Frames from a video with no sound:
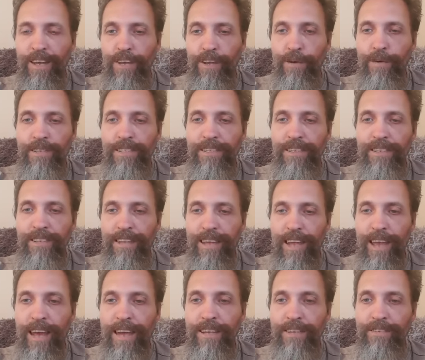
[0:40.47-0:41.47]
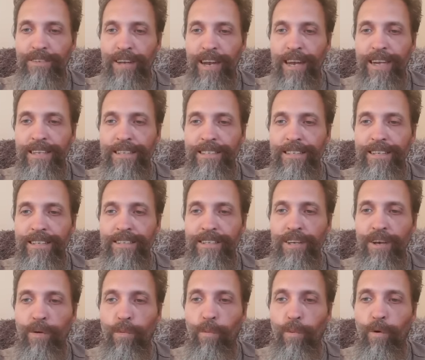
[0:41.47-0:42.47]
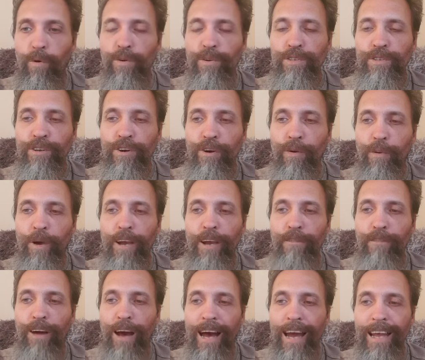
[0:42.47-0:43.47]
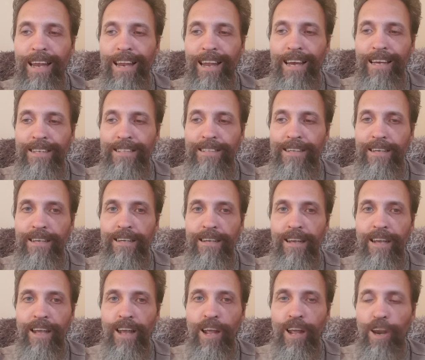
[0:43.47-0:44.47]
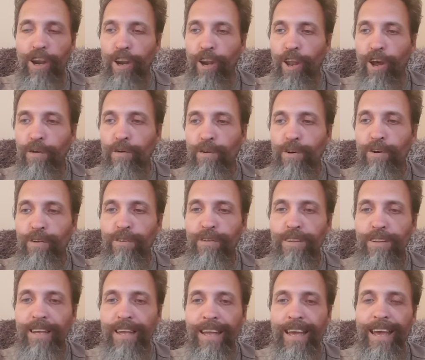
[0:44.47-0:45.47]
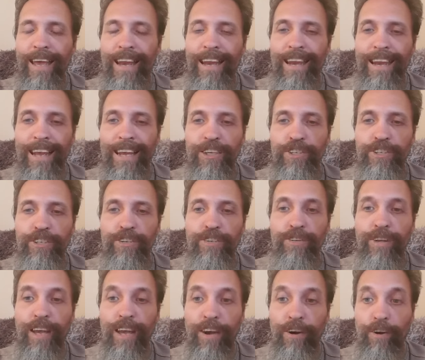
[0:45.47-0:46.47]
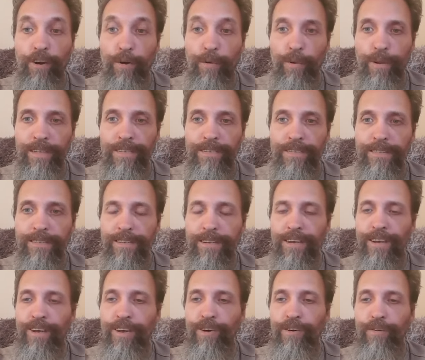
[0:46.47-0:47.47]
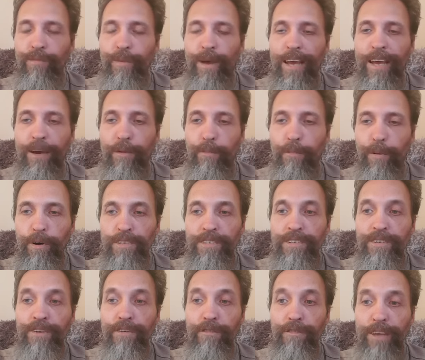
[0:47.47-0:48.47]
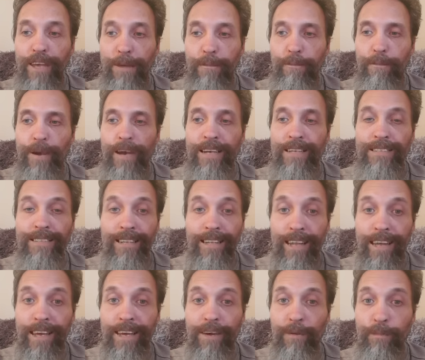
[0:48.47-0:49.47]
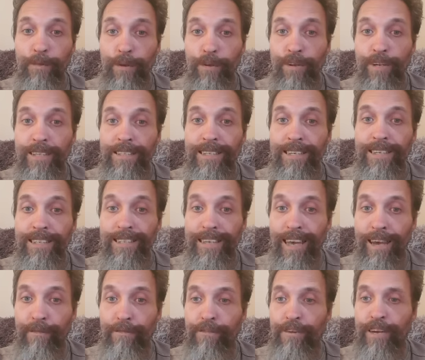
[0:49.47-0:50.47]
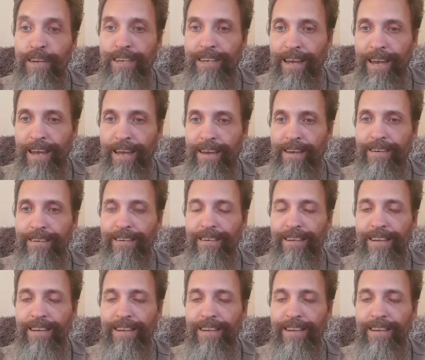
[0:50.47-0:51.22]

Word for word: USA Today says the awards are a way of highlighting local and national heroines who make a positive impact in their communities every day.